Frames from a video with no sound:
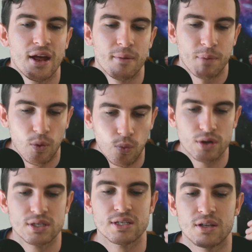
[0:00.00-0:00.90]
But what
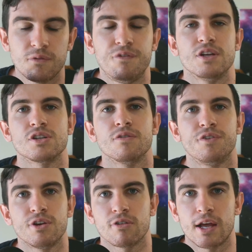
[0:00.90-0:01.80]
does the vision for
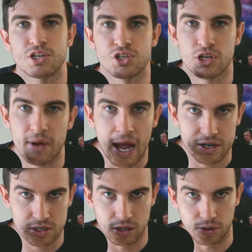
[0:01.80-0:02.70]
your relationship
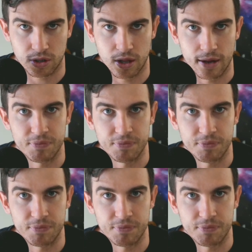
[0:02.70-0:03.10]
actually look like?